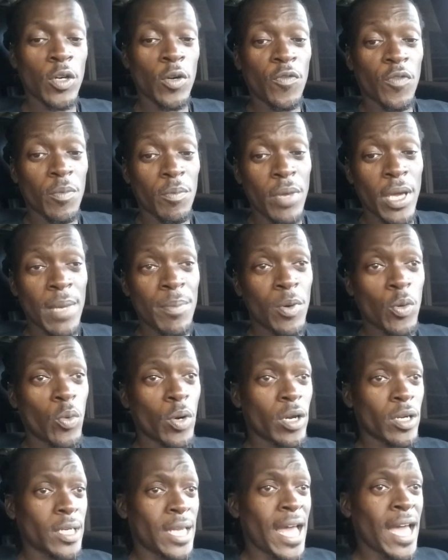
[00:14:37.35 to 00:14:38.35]
from
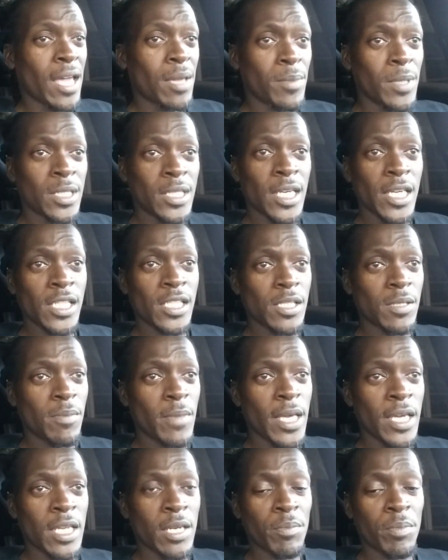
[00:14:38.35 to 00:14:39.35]
paperwork, documentation,
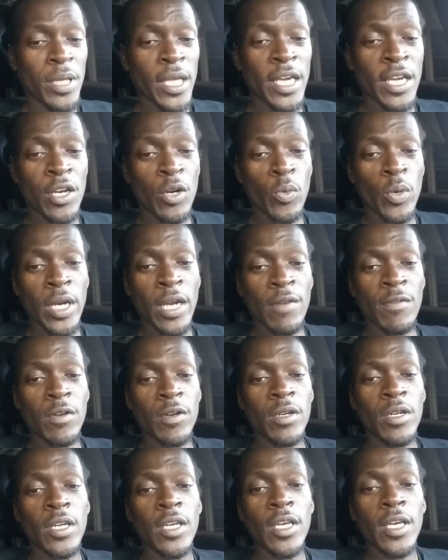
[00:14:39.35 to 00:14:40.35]
making a plan or whatever,